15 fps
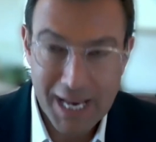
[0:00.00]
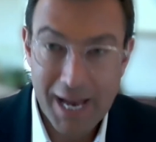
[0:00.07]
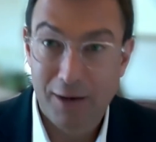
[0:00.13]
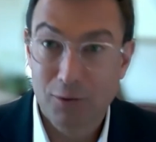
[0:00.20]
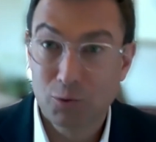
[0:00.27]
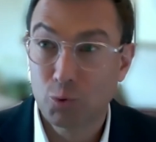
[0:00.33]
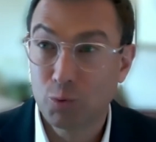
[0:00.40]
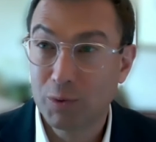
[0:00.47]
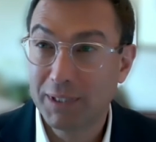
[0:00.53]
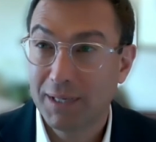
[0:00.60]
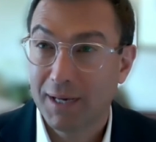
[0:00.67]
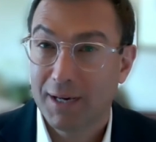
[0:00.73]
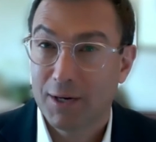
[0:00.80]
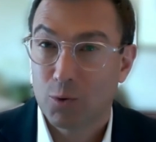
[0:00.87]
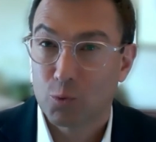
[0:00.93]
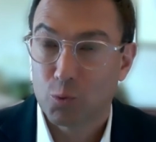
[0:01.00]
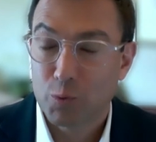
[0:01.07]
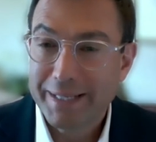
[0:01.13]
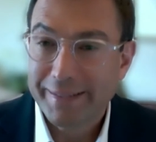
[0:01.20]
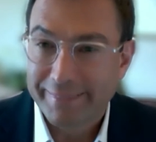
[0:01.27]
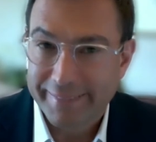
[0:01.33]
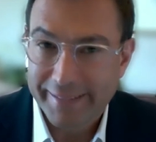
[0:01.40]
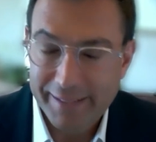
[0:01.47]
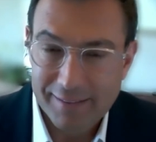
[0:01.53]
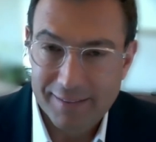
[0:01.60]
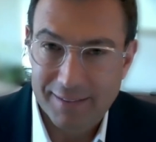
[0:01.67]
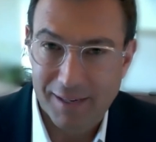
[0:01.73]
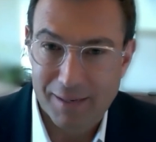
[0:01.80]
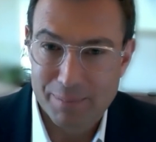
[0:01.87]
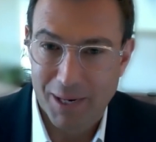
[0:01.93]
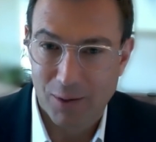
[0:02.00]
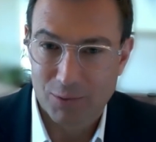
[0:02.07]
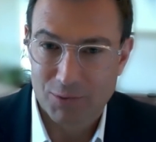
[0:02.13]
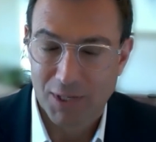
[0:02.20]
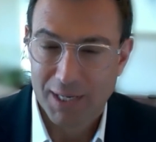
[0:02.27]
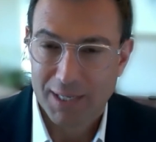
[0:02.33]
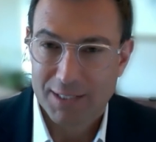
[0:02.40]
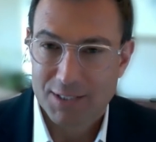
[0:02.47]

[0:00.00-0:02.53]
How do we rethink about